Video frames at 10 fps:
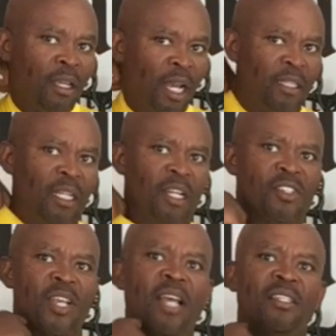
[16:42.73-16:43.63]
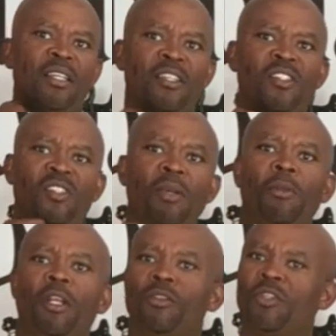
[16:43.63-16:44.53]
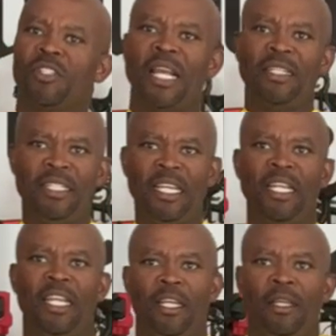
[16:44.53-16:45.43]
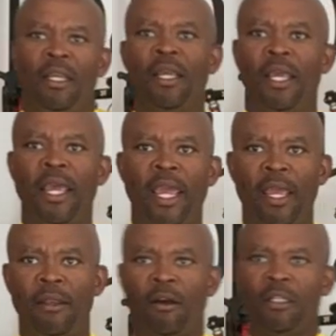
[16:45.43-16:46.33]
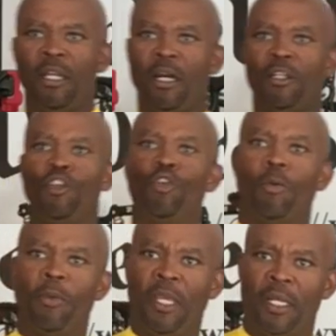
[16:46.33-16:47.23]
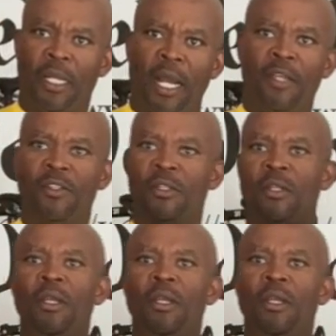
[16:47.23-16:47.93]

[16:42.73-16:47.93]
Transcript: I think their sizing is similar to Santini and all the other European guys.